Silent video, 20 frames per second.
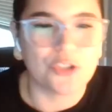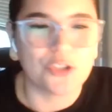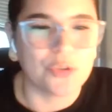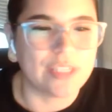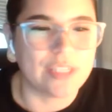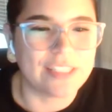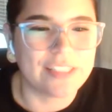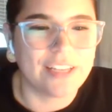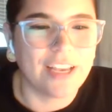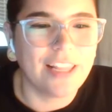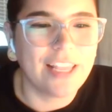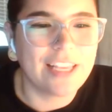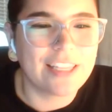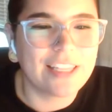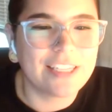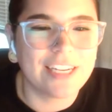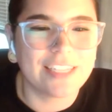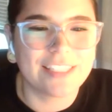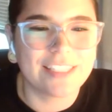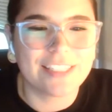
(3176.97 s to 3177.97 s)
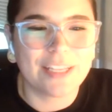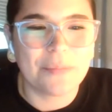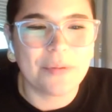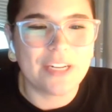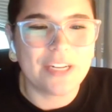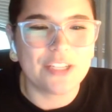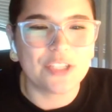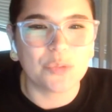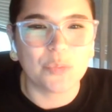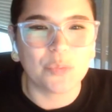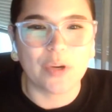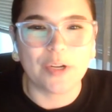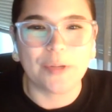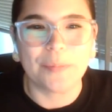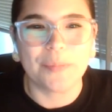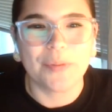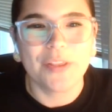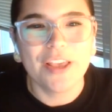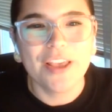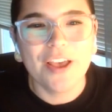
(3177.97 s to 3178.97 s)
good choice. I like the Texas ebony as
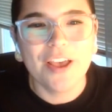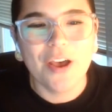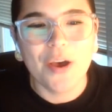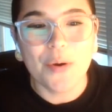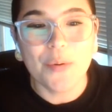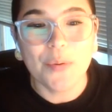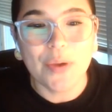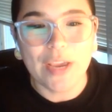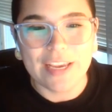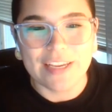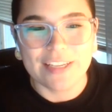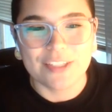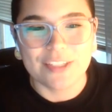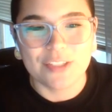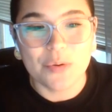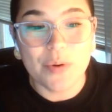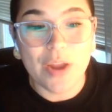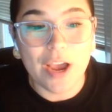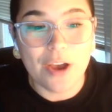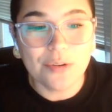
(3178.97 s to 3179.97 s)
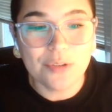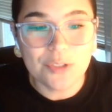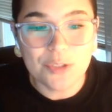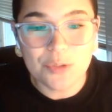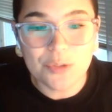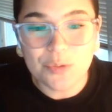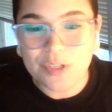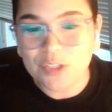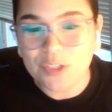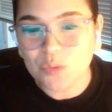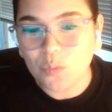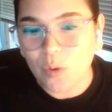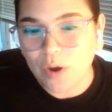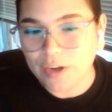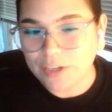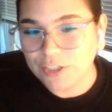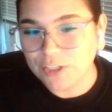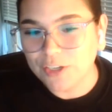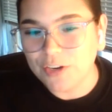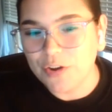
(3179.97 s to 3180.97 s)
well. Okay, so now students
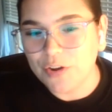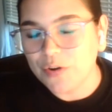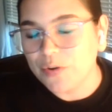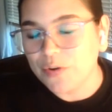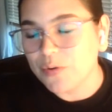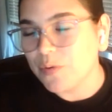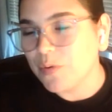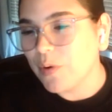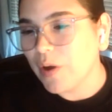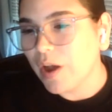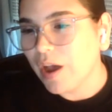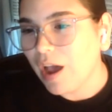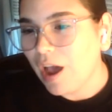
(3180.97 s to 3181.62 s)
want to know,